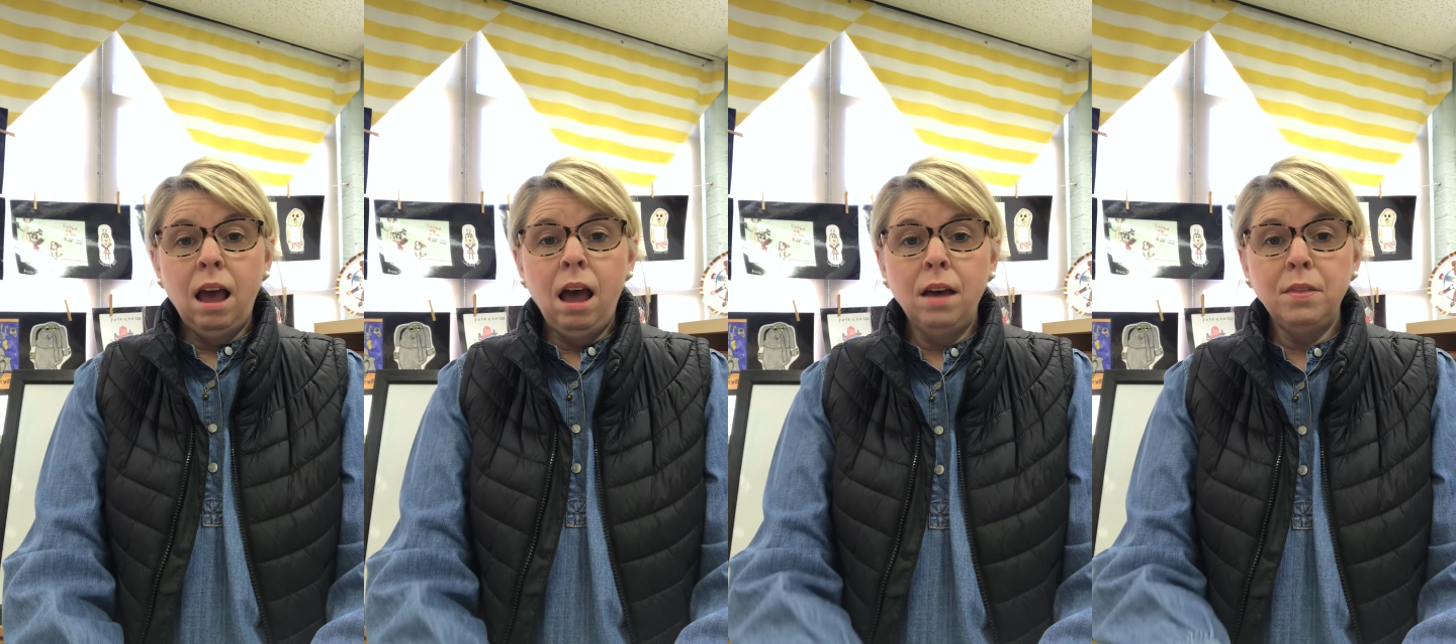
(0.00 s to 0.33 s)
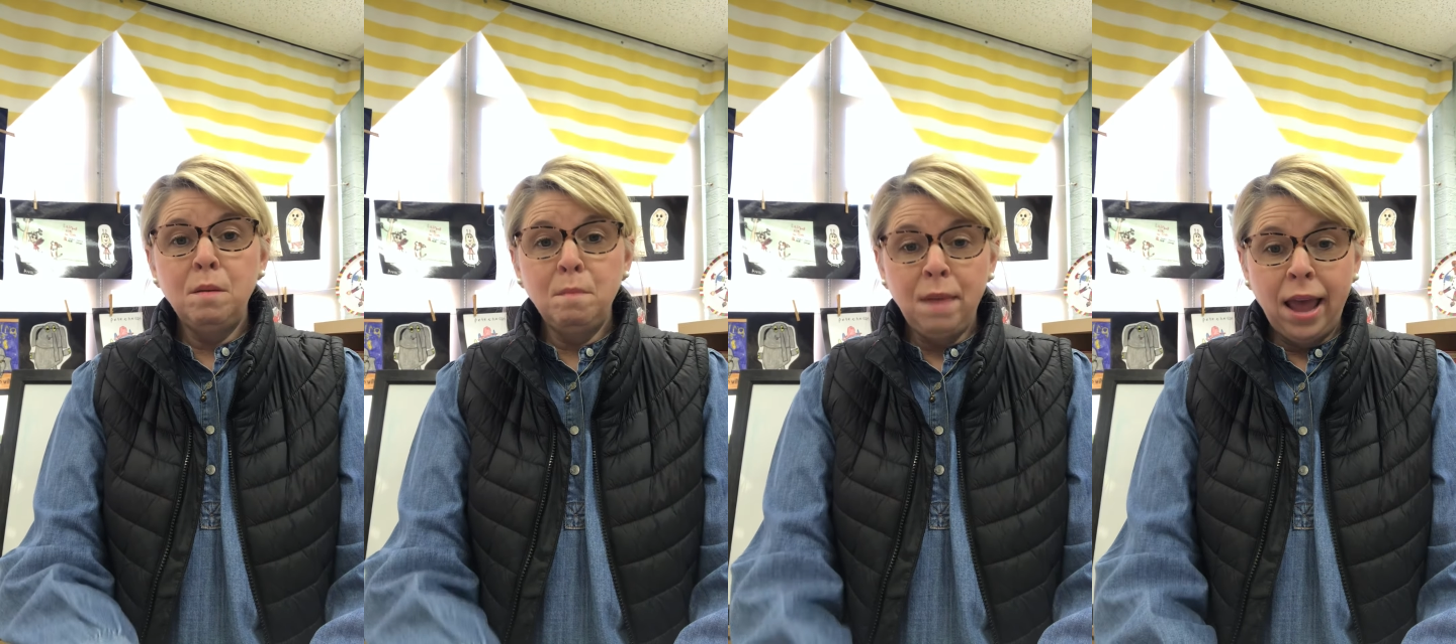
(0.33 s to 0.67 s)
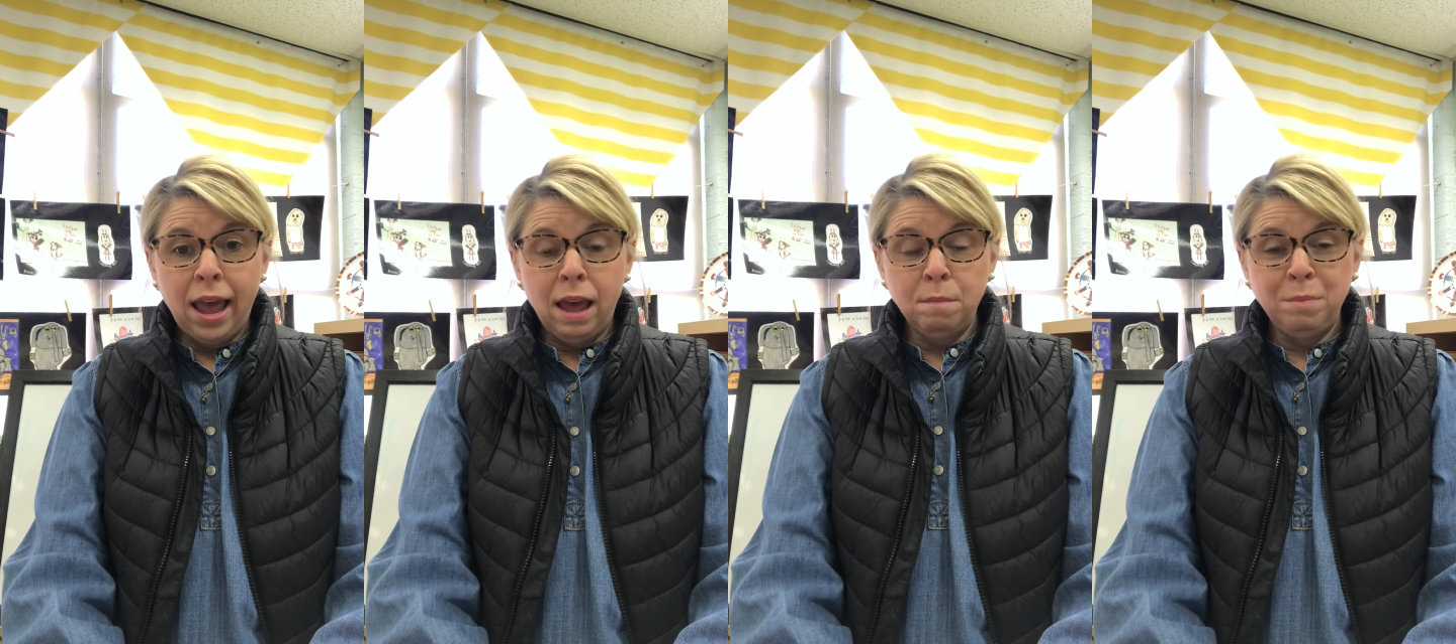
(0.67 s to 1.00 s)
on the
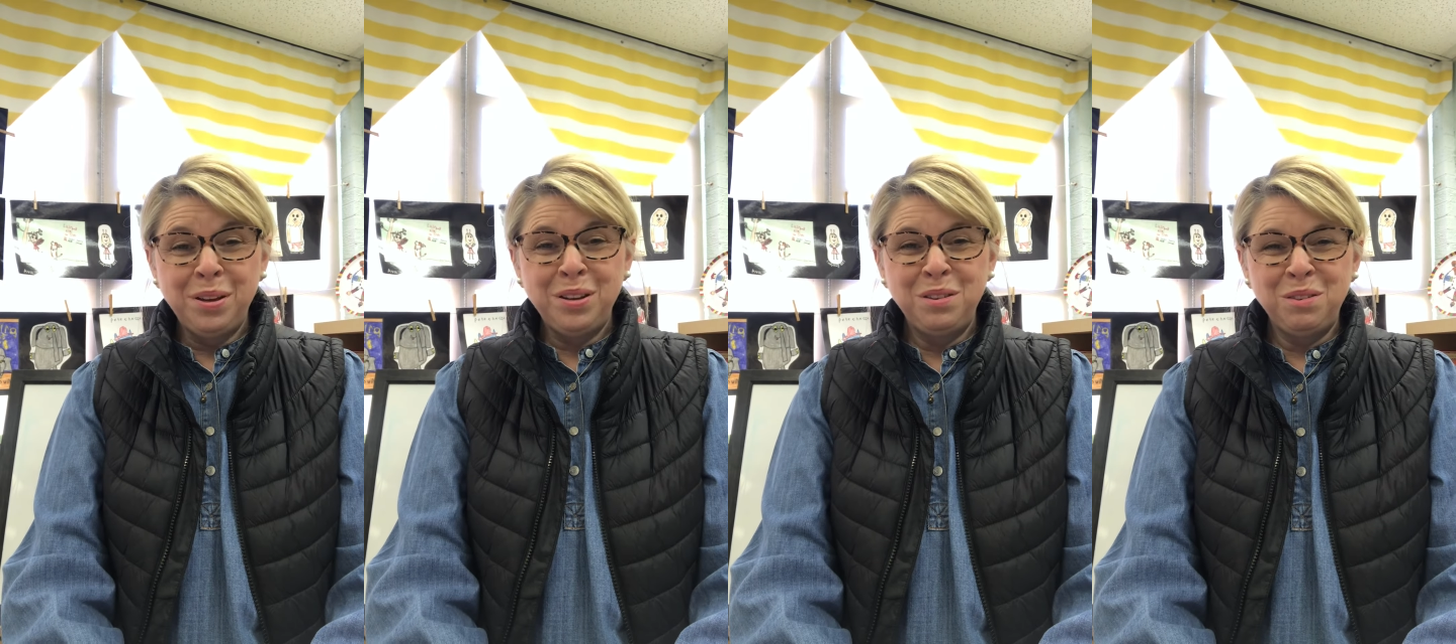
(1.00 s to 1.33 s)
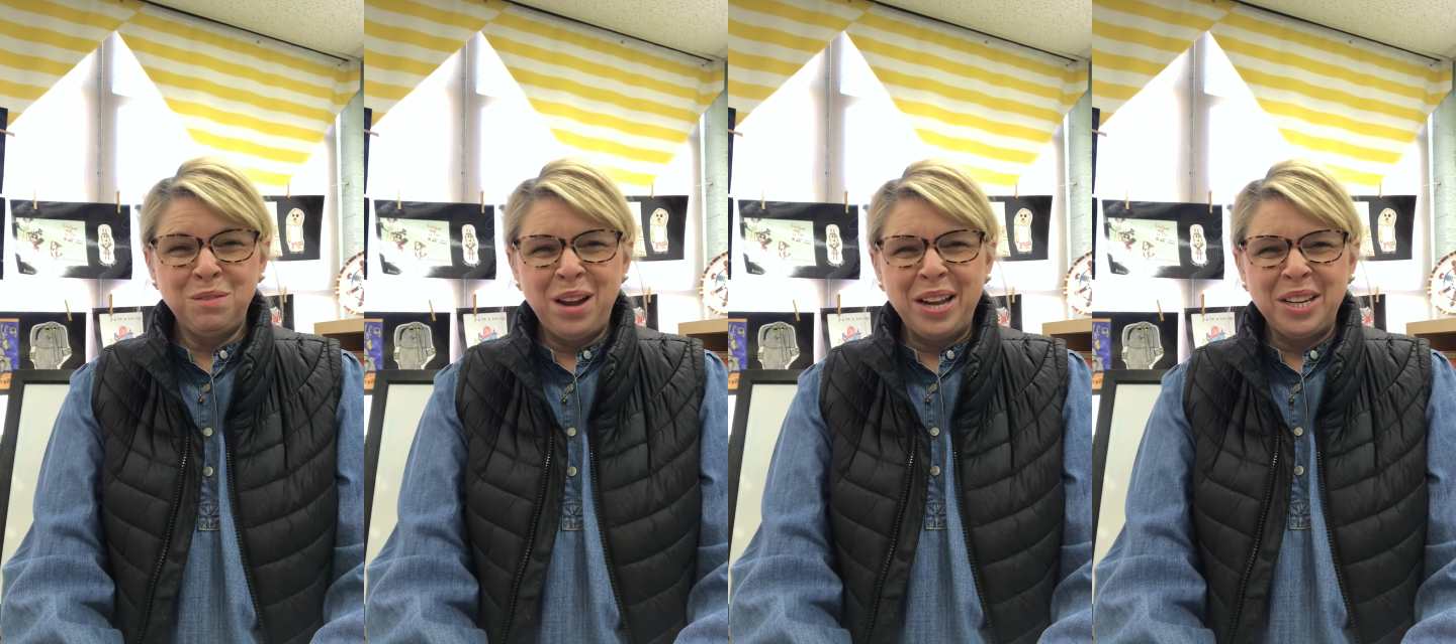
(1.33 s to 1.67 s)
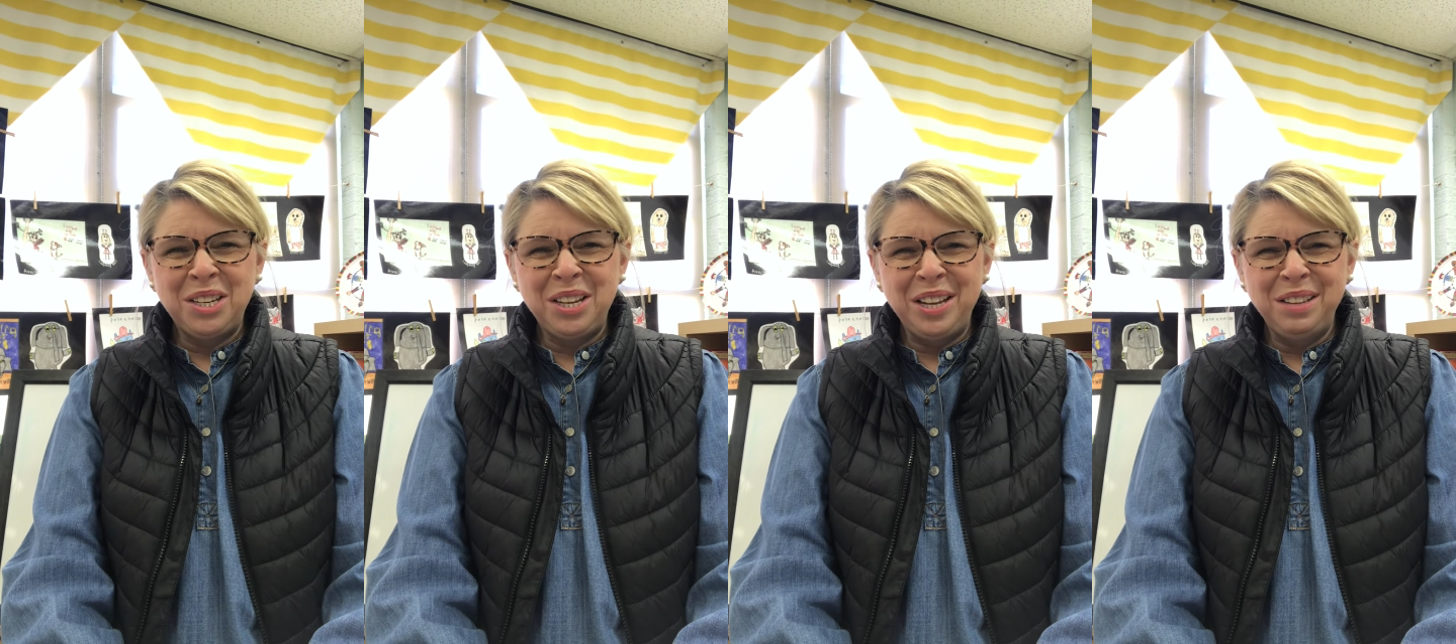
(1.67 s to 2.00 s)
map
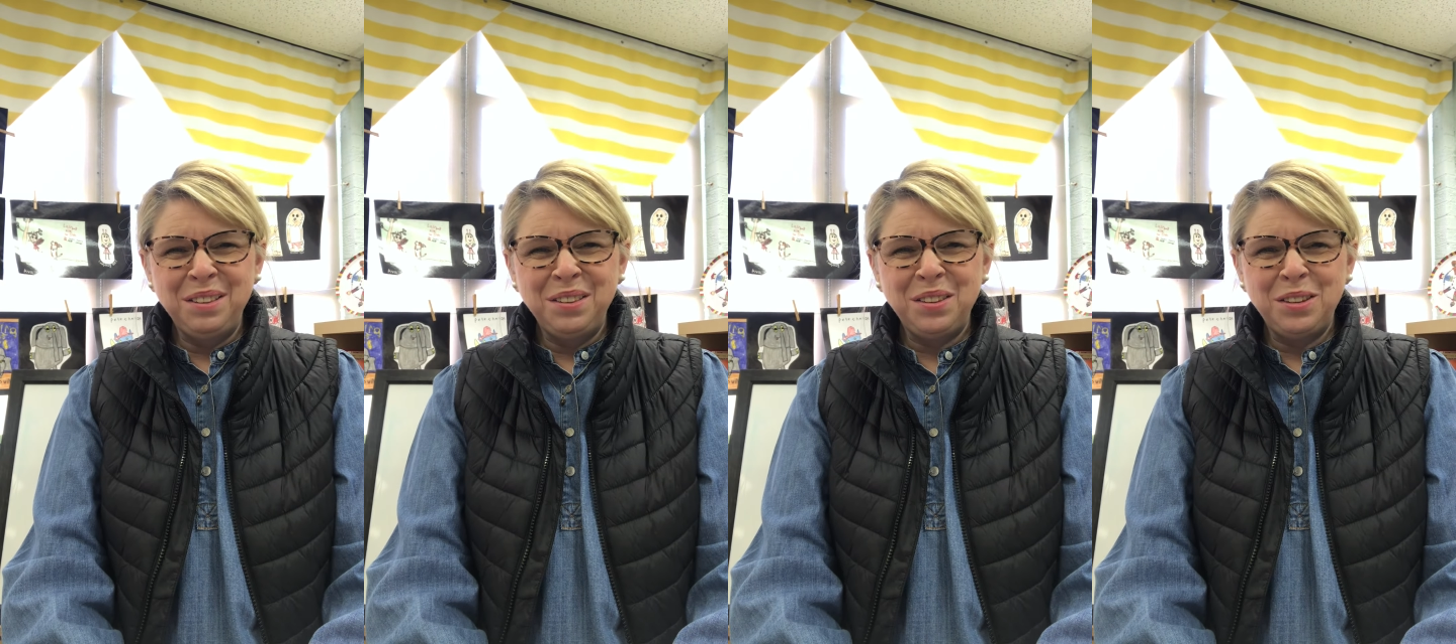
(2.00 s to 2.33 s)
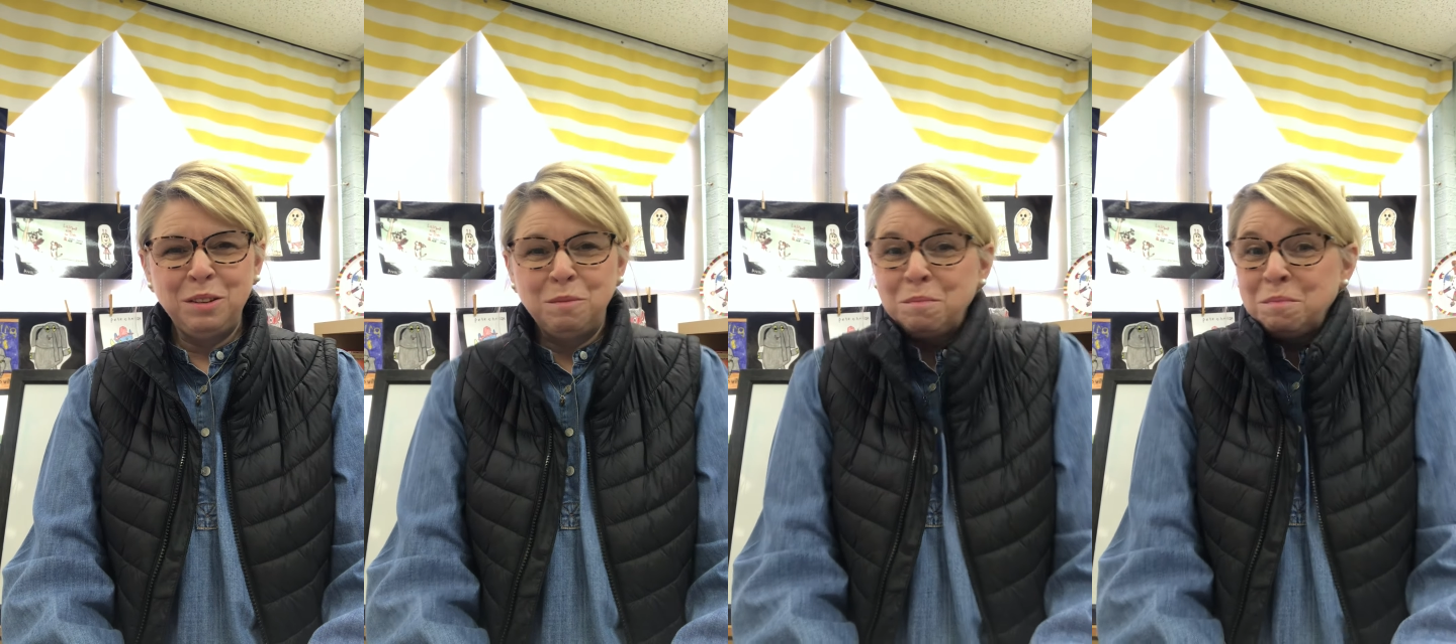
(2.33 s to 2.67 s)
directions.